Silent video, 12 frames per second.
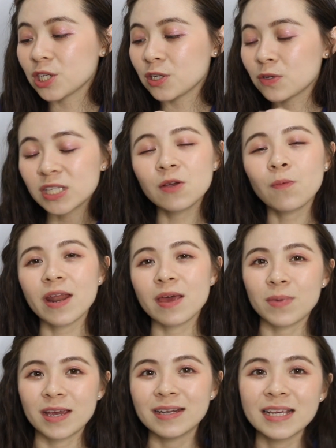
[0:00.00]
you see what I
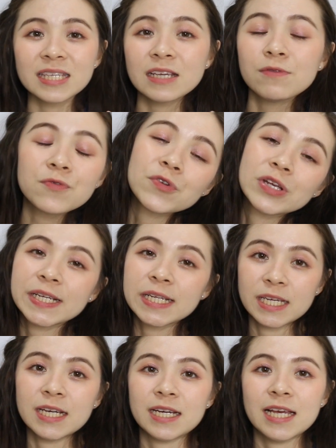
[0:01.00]
mean. It's even
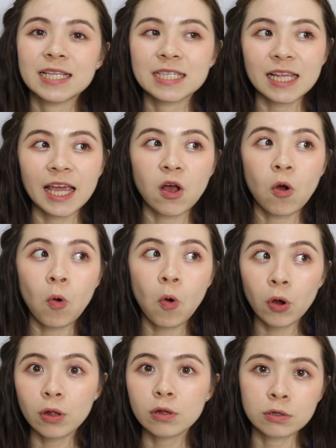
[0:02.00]
written here. It's like
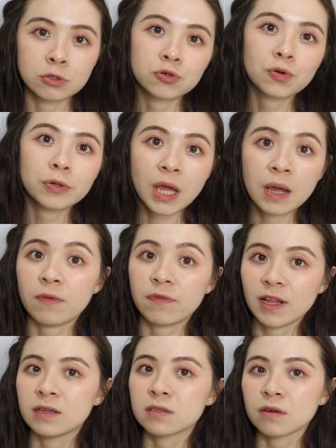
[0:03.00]
oil control type of
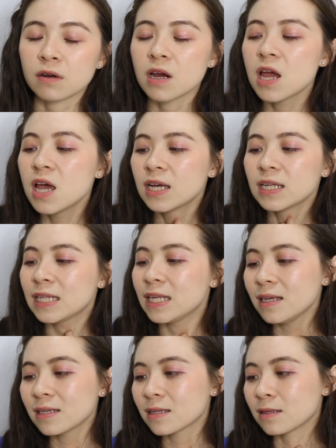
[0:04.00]
cleanser.
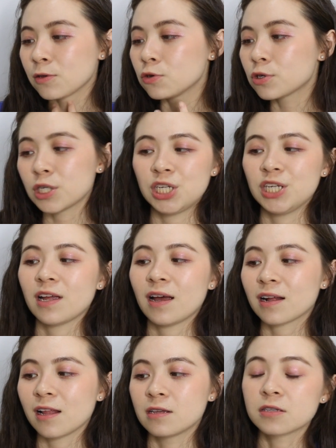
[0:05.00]
These
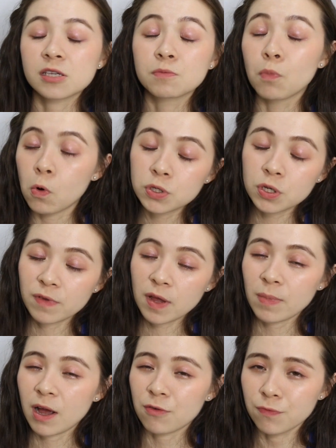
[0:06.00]
Neutrogena cleansers, most of
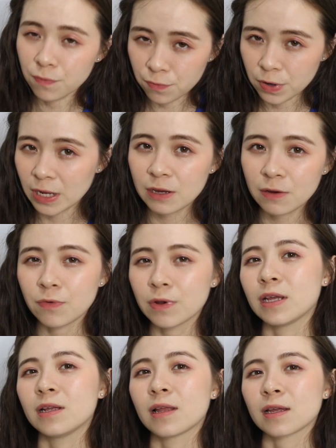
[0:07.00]
them are
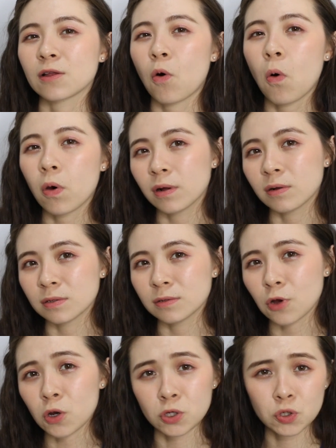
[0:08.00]
really like the oil
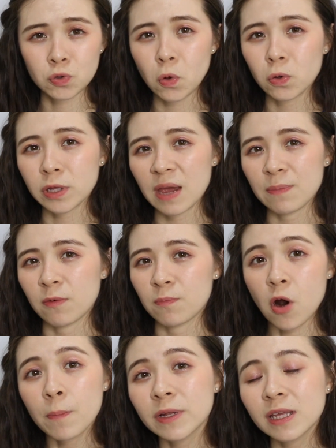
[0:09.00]
control type of
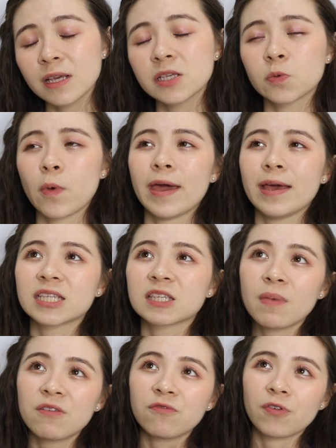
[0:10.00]
properties, where it's
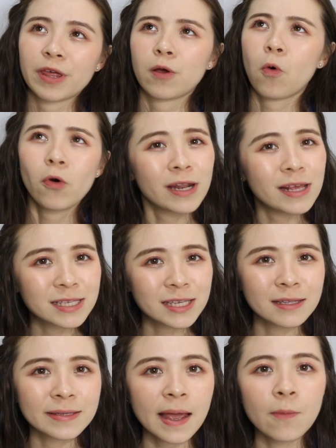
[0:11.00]
meant for like oily
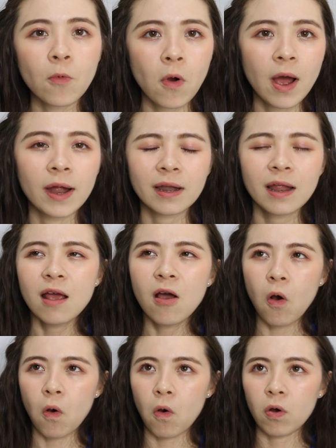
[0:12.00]
skin type 1,
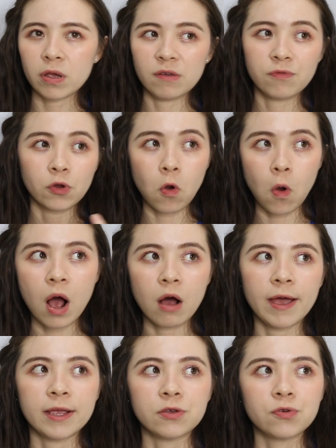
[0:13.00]
or if you go
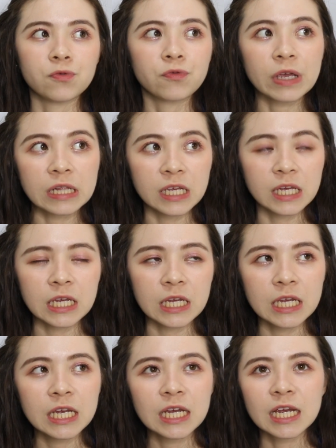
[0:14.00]
out and you really